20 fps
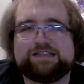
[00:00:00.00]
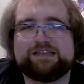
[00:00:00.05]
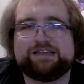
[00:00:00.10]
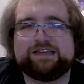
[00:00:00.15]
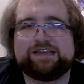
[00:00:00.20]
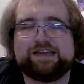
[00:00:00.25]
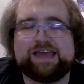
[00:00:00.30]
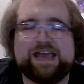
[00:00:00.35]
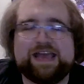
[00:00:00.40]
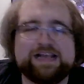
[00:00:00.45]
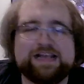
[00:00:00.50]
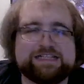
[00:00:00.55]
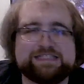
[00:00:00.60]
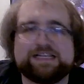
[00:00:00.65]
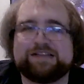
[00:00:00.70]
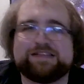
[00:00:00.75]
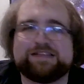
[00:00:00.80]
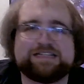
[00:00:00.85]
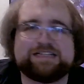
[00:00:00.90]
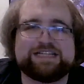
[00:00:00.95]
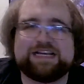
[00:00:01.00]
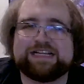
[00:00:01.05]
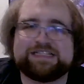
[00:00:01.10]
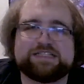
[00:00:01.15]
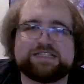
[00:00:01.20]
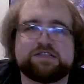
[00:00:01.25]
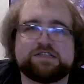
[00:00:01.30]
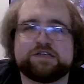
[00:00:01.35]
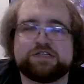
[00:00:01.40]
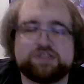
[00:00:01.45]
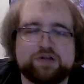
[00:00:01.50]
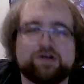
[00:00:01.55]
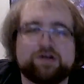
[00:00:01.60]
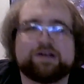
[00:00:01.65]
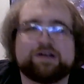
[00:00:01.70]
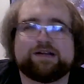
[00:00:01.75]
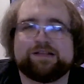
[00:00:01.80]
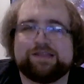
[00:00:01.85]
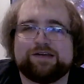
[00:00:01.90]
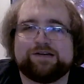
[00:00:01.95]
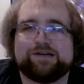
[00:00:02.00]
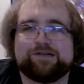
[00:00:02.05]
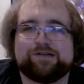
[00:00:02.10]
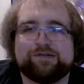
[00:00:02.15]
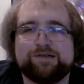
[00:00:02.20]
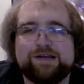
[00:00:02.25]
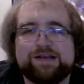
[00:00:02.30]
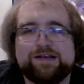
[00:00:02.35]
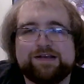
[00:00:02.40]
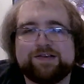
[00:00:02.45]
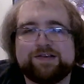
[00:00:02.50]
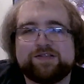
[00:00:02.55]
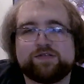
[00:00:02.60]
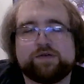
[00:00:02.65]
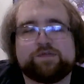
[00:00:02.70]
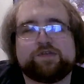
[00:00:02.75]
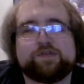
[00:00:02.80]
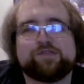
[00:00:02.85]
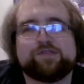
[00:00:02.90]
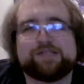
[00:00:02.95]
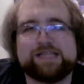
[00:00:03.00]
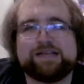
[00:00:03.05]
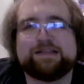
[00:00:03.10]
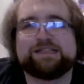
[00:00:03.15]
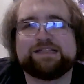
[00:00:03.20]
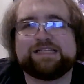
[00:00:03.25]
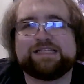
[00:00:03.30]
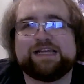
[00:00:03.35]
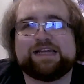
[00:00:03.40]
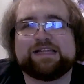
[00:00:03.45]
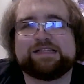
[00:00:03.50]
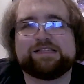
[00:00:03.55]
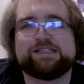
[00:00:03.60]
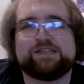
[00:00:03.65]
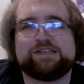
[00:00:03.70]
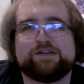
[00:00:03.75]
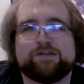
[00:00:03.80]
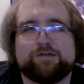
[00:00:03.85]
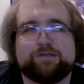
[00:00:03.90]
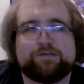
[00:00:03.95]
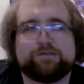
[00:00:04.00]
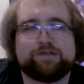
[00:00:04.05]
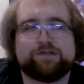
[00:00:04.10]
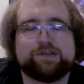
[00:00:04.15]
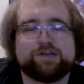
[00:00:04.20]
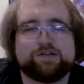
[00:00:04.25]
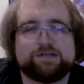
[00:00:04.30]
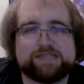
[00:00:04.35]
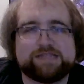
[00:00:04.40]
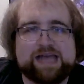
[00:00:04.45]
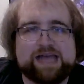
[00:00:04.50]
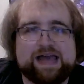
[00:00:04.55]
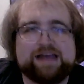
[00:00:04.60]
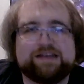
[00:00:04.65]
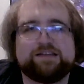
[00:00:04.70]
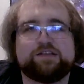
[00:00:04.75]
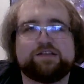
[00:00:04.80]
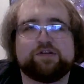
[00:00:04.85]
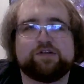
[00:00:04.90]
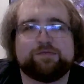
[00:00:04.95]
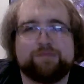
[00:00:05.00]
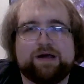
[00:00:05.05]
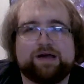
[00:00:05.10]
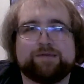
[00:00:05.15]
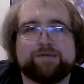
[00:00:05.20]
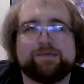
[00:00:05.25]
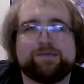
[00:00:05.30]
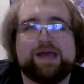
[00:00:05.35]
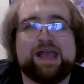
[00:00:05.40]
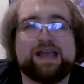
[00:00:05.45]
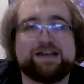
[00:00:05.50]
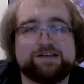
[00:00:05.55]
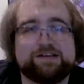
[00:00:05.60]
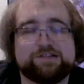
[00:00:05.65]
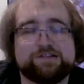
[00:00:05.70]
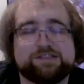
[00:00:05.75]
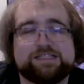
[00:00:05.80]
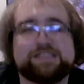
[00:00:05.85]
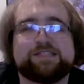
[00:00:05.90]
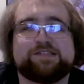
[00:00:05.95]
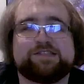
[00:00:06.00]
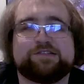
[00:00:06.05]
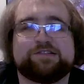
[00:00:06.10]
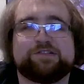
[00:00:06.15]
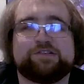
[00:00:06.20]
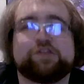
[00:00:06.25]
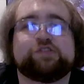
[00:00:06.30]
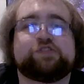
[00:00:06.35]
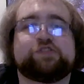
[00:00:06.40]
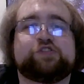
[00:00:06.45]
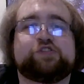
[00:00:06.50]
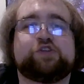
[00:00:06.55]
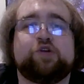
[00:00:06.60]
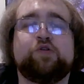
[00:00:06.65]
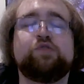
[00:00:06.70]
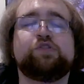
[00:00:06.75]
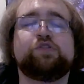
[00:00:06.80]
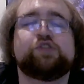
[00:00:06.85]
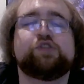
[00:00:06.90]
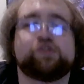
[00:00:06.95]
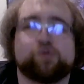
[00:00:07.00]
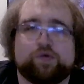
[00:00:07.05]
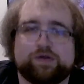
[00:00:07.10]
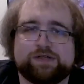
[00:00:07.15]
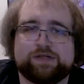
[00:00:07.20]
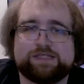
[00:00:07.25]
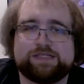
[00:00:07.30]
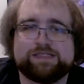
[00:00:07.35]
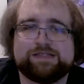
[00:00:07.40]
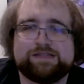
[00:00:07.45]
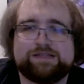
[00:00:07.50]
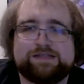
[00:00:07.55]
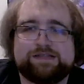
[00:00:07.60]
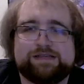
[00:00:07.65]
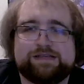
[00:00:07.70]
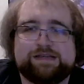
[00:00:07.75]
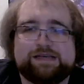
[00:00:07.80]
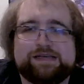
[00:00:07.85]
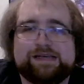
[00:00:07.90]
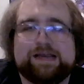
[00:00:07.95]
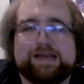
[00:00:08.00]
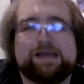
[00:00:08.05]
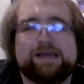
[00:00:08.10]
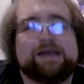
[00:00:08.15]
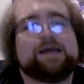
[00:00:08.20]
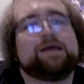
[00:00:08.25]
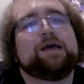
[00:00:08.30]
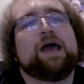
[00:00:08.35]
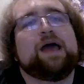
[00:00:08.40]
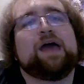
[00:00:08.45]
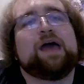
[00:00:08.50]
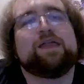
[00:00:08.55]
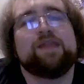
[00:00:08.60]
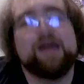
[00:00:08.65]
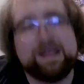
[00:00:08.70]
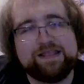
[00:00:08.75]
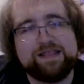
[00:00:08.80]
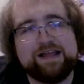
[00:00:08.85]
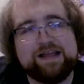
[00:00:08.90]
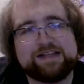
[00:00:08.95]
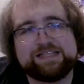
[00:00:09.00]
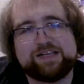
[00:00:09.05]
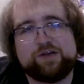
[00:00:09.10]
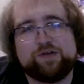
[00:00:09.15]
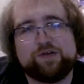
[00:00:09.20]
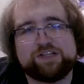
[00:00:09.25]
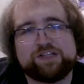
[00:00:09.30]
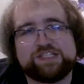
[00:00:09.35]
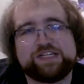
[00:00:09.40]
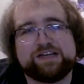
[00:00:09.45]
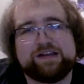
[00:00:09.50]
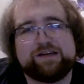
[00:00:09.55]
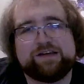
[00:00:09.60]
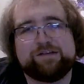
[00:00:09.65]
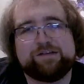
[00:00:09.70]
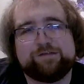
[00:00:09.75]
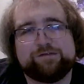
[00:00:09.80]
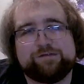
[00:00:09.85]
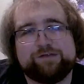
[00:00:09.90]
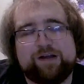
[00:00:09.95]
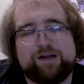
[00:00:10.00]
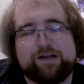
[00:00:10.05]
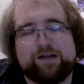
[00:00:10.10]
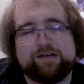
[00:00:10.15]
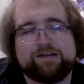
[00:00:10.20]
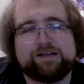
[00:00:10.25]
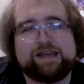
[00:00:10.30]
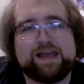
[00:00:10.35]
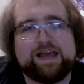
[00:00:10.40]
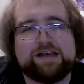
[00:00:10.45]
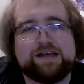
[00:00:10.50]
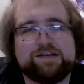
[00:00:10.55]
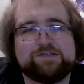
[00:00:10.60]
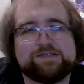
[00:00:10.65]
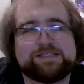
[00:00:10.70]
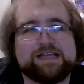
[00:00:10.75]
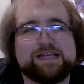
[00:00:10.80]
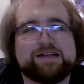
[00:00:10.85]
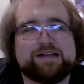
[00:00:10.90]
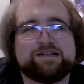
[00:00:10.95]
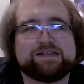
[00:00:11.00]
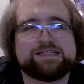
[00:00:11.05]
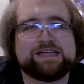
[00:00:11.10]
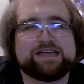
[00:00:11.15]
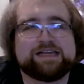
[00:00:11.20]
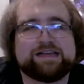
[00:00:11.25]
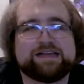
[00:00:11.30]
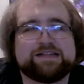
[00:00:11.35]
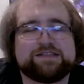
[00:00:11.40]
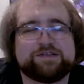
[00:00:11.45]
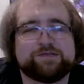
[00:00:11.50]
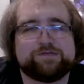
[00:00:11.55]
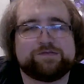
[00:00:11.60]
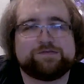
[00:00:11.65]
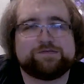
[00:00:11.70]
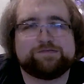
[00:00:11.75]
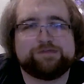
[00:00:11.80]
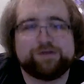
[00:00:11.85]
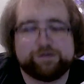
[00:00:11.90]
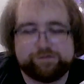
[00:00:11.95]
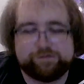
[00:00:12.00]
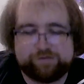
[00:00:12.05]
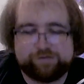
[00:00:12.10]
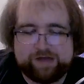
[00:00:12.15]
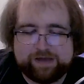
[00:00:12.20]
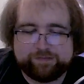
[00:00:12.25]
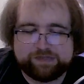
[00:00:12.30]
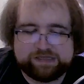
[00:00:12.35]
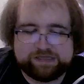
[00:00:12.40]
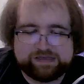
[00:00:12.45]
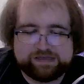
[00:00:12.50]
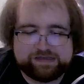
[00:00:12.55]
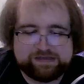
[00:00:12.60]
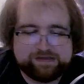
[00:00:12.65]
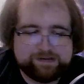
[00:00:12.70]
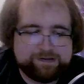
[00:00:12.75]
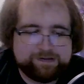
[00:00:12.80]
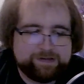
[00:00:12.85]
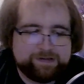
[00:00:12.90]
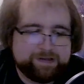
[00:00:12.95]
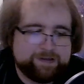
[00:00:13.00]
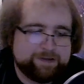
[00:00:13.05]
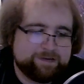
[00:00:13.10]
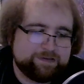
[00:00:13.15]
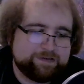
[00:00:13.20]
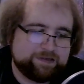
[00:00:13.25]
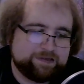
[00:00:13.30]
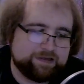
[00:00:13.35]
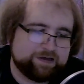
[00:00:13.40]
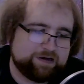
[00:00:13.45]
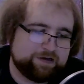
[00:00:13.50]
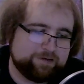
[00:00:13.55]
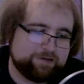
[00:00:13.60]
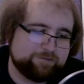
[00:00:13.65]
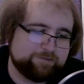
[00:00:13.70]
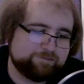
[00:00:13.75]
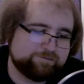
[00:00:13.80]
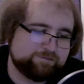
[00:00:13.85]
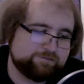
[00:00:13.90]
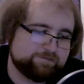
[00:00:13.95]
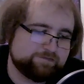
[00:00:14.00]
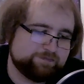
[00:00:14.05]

You can't sell the ticket to the dog, though. So if you sell a ticket to your dad, your mom, and your sister, you're too short. And then that's a question of, can you sell a ticket to your family? You know?